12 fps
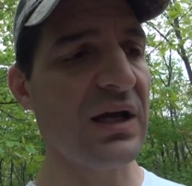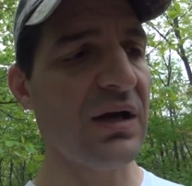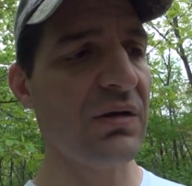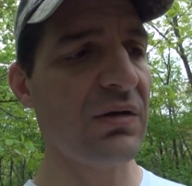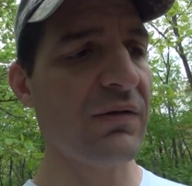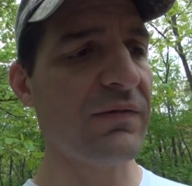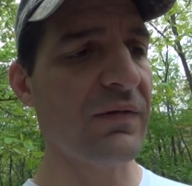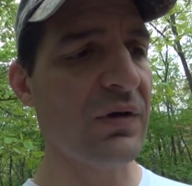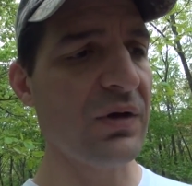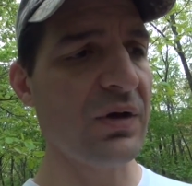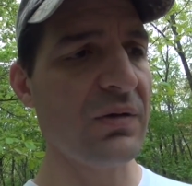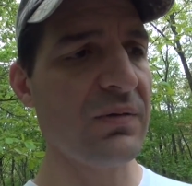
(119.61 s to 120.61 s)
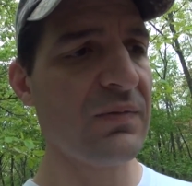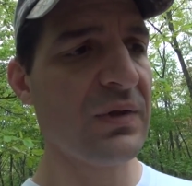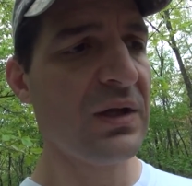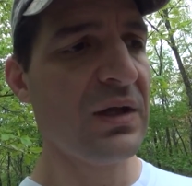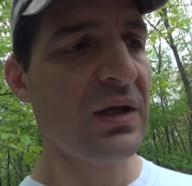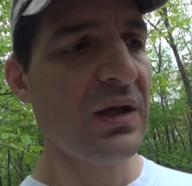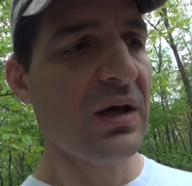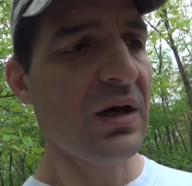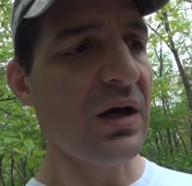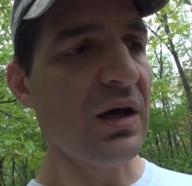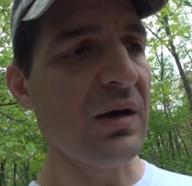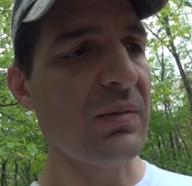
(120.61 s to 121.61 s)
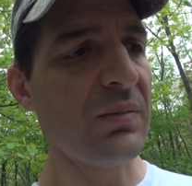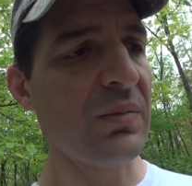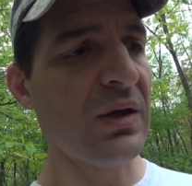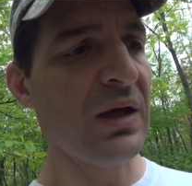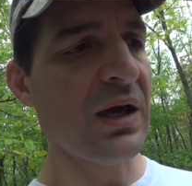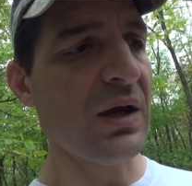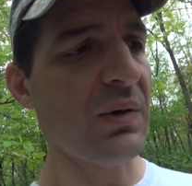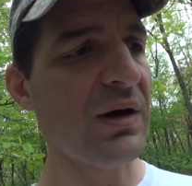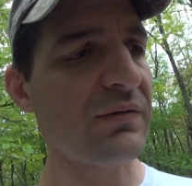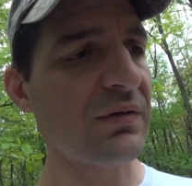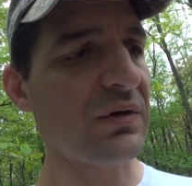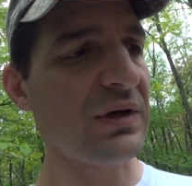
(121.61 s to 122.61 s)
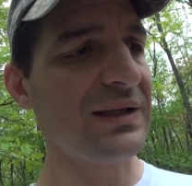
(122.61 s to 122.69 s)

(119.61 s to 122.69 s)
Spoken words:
aerial photo. However,